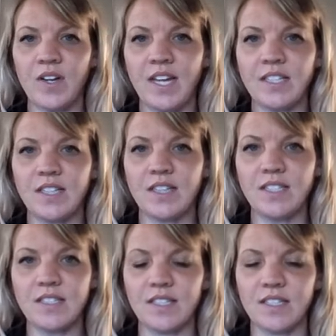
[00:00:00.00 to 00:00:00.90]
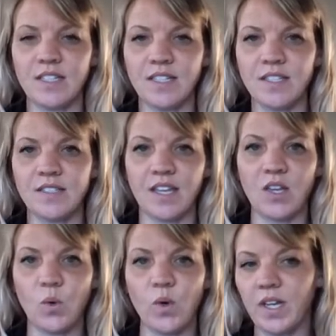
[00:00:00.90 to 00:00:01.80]
right, this is
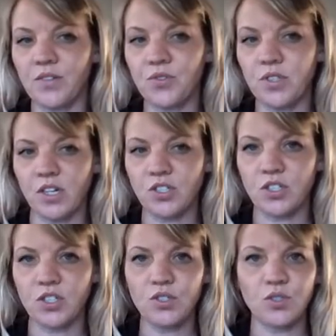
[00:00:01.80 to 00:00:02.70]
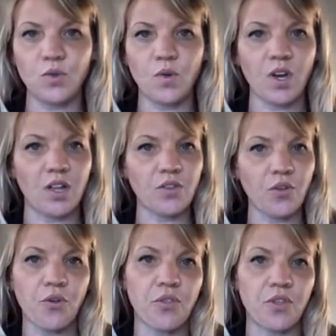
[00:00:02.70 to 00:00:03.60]
a quick introduction to
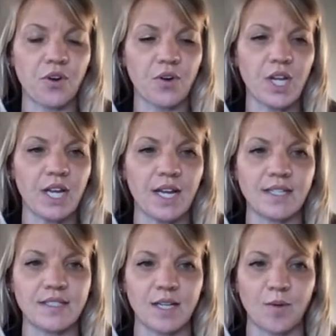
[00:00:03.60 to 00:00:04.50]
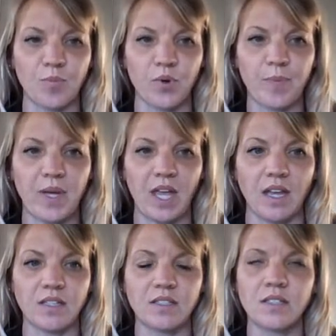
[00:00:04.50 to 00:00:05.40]
color theory and tempera
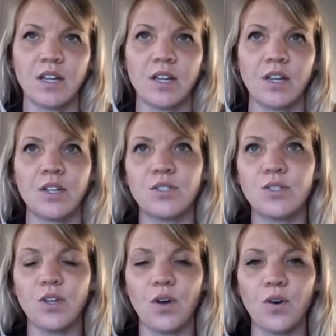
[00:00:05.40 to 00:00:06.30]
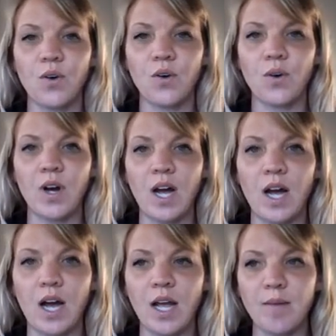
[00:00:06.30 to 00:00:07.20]
paint. So
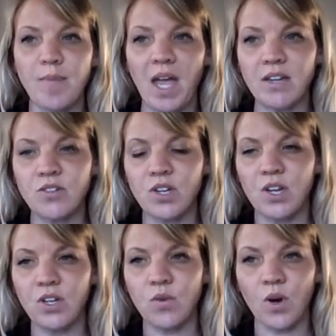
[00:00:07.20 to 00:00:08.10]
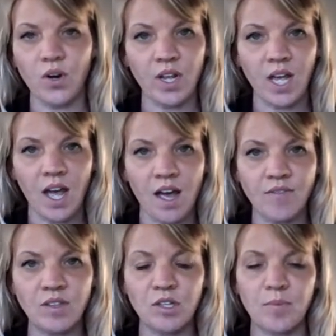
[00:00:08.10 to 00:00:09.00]
I imagine you already have
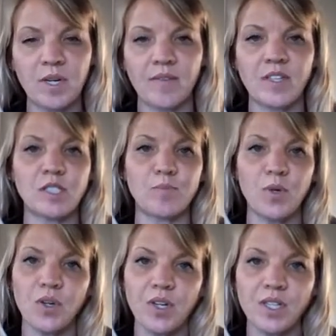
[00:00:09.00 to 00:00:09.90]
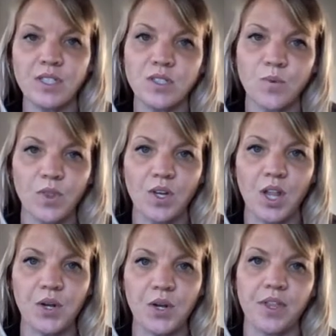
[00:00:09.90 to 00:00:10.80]
a little bit of experience with
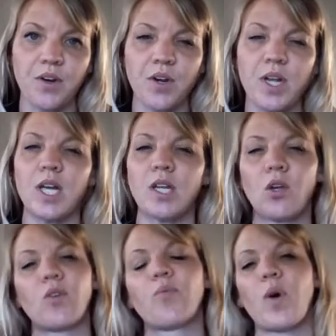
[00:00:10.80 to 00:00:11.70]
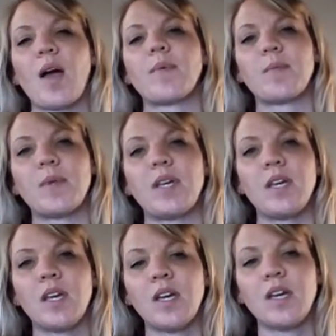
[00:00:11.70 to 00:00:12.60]
color theory and you have probably